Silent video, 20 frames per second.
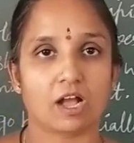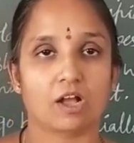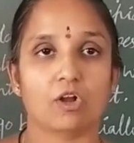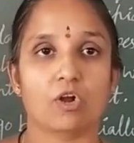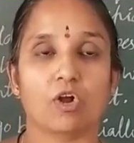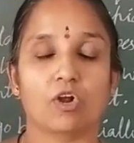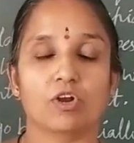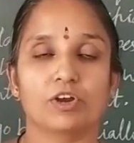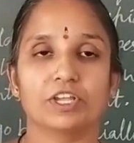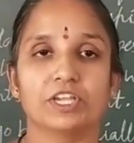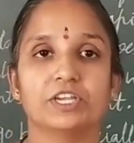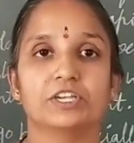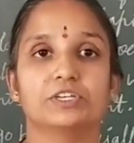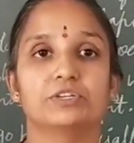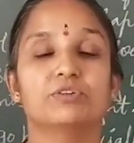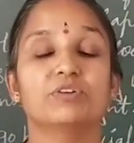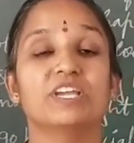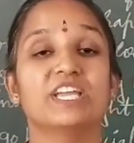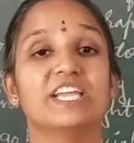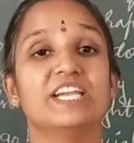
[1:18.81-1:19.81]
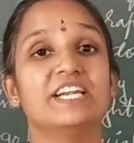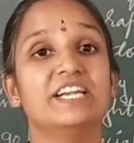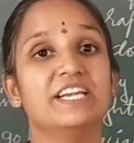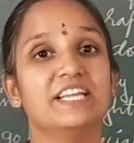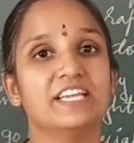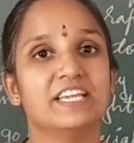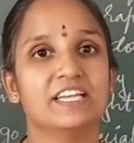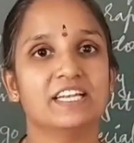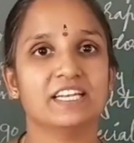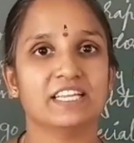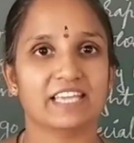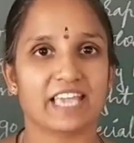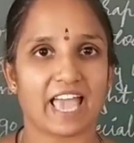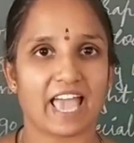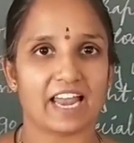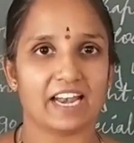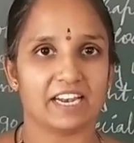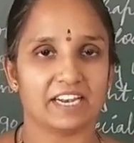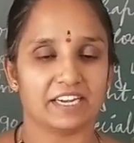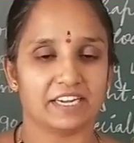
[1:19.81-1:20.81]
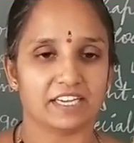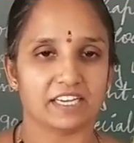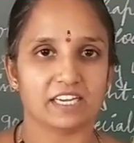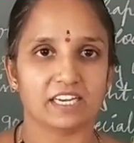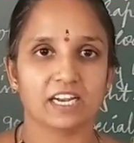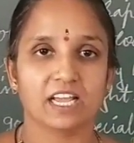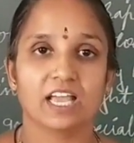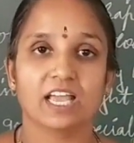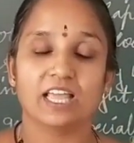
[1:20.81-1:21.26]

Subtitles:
according to Indian calendar?